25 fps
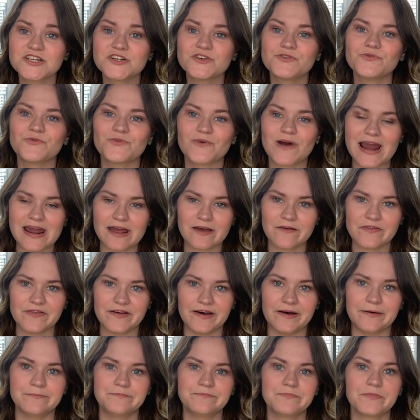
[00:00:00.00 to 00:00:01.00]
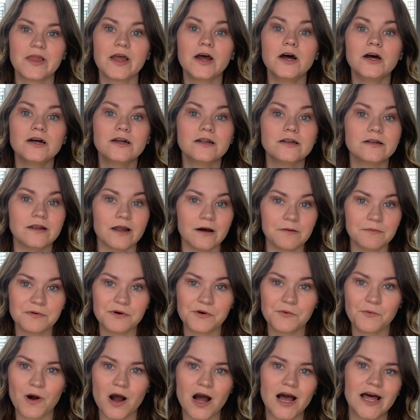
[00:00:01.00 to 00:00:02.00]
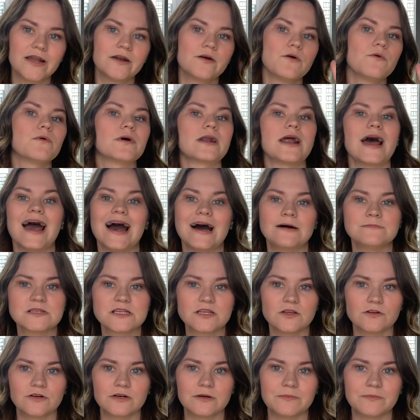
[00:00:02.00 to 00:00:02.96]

to rank them, number one would absolutely